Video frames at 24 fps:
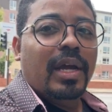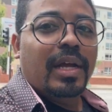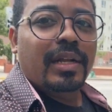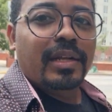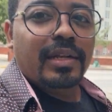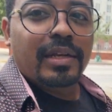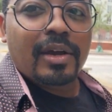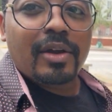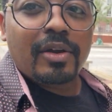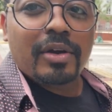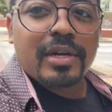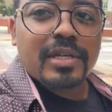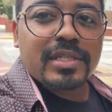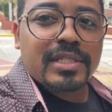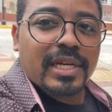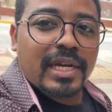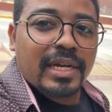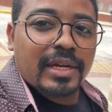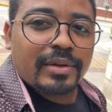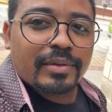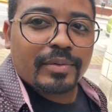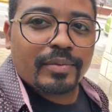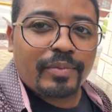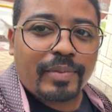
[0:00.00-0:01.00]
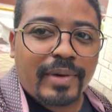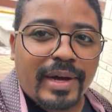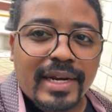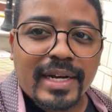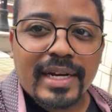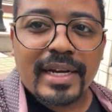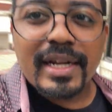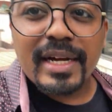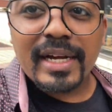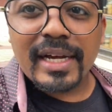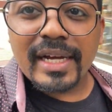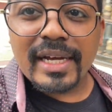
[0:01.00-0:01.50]
No, because, like, why
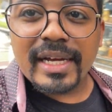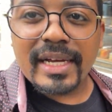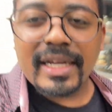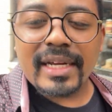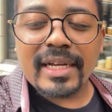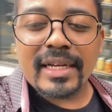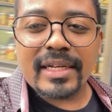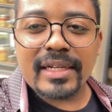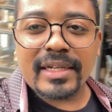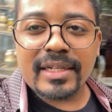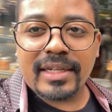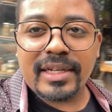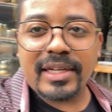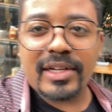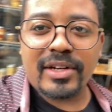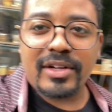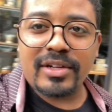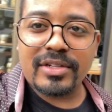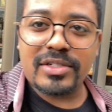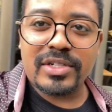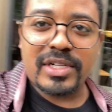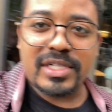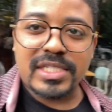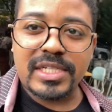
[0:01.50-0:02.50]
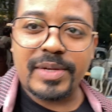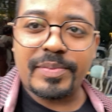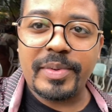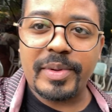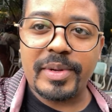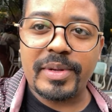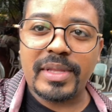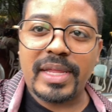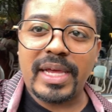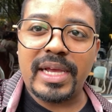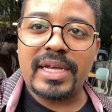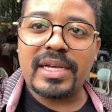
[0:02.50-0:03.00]
did I get all dressed up
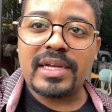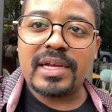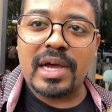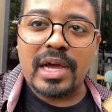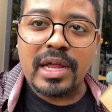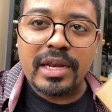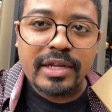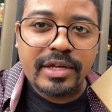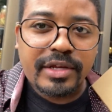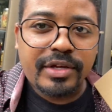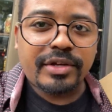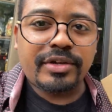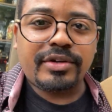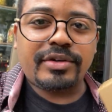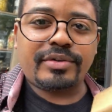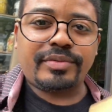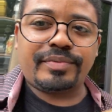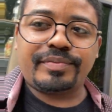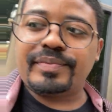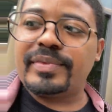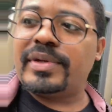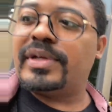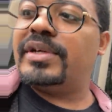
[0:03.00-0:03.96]
in, like, kind of cute?